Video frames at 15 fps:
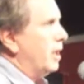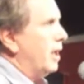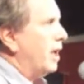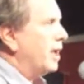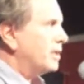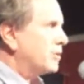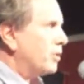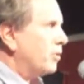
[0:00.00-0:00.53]
I
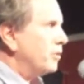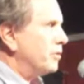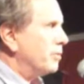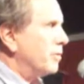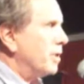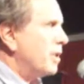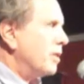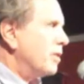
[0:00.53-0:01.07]
had told him
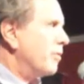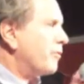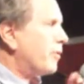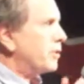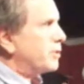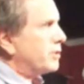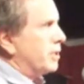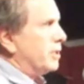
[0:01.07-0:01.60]
the
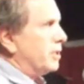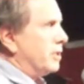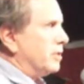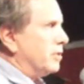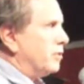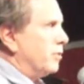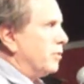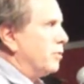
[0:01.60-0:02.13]
first thing you
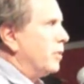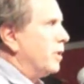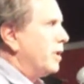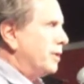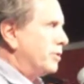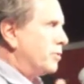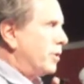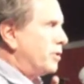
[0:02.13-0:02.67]
do
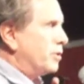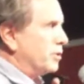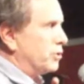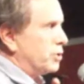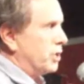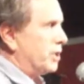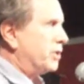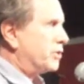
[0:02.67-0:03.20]
is when your
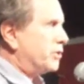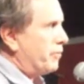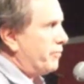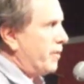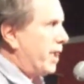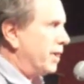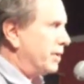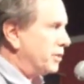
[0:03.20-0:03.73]
shit hits the
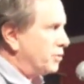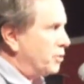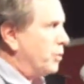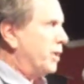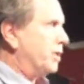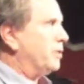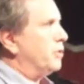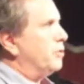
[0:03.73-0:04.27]
fan is you
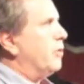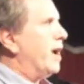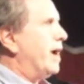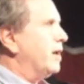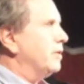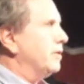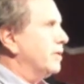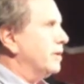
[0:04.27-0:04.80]
hit the
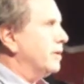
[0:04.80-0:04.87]
ground.